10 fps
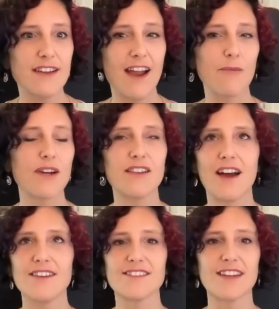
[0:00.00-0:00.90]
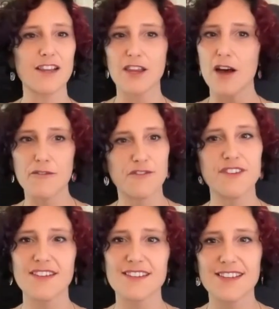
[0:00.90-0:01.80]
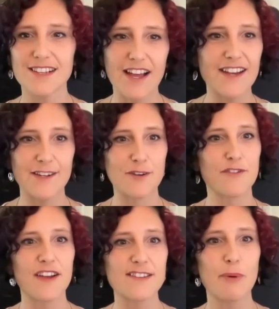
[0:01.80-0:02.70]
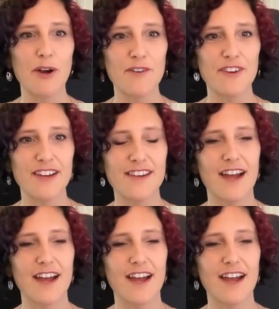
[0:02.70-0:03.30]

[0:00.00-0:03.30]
I realized I loved the client interface part of it.